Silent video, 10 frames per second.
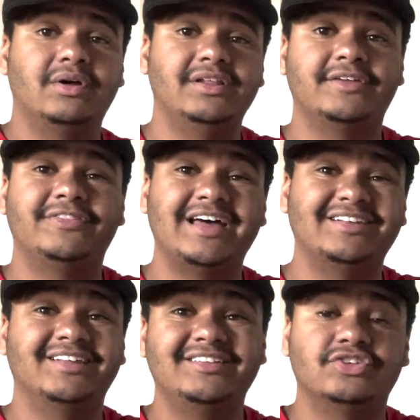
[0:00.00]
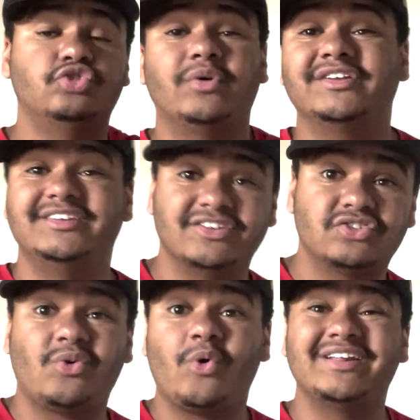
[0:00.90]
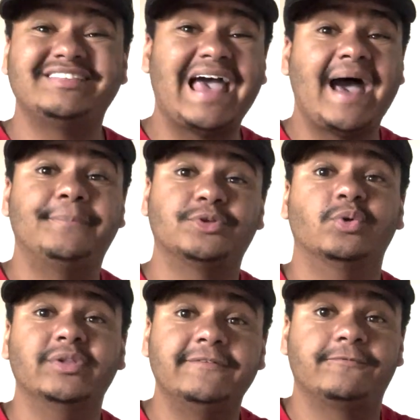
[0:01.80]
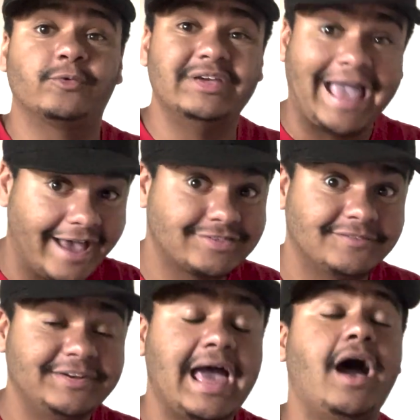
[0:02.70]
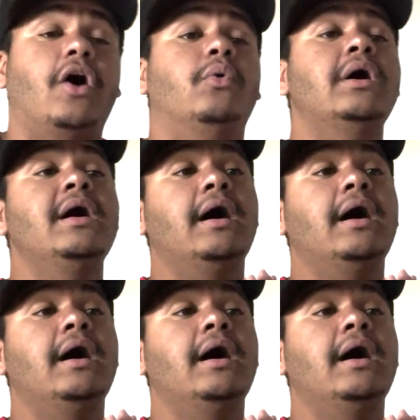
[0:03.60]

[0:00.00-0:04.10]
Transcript: Click that link to join the Discord. It's absolutely free as of now.